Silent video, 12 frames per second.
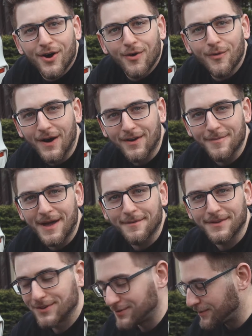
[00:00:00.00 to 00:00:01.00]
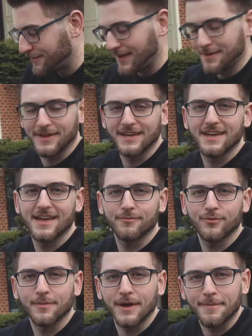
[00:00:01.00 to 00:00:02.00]
Welcome back, YouTube family. and
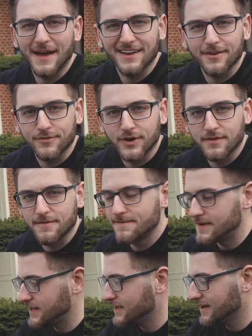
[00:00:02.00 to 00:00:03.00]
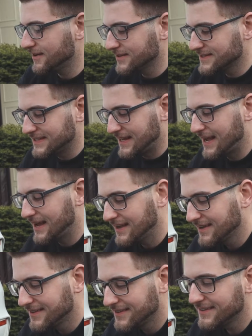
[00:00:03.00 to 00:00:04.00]
for from Mike back here for another video. Today,
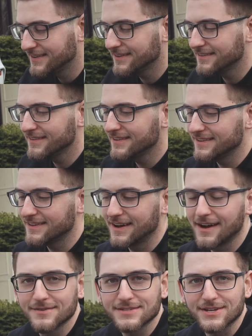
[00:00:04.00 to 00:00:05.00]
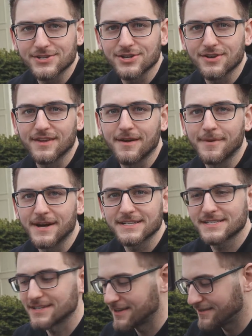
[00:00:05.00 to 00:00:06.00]
I was going to show you the
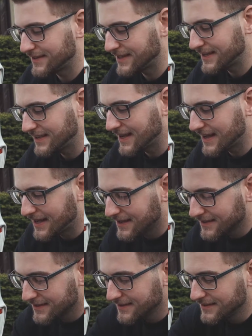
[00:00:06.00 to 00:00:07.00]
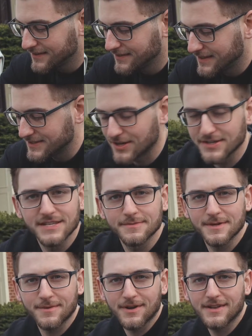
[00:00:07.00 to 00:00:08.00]
unbox of a uh, the exhaust tips
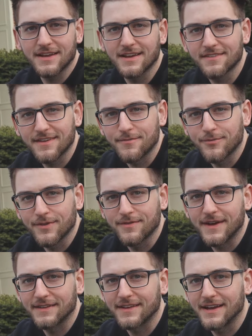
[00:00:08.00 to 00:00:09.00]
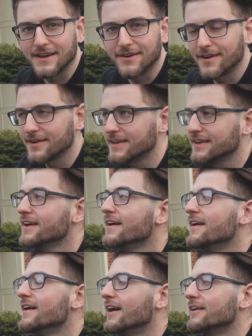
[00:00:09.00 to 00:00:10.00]
I bought, except for the fact that I already
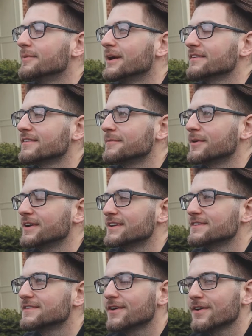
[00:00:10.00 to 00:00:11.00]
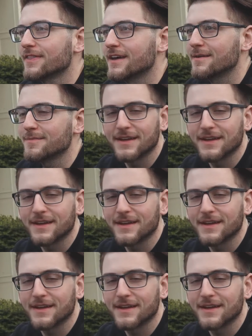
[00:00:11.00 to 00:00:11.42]
unboxed them, already installed them.